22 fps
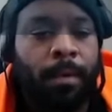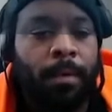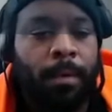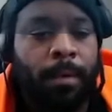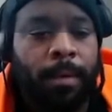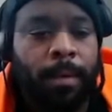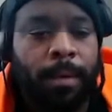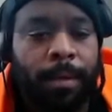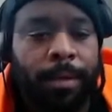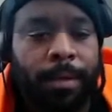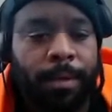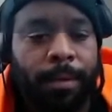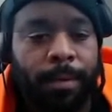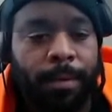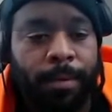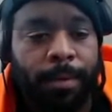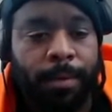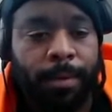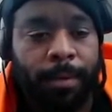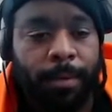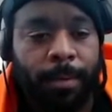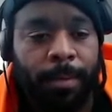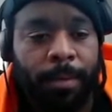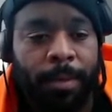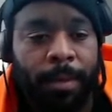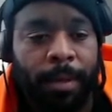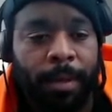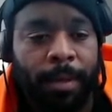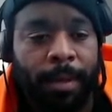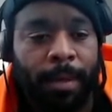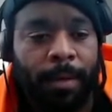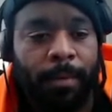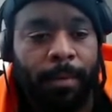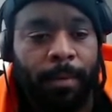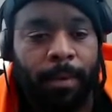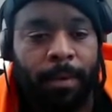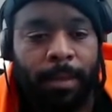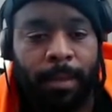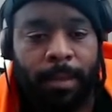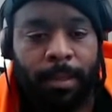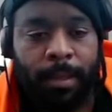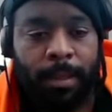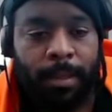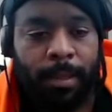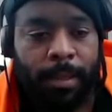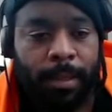What does YouTube think I want to look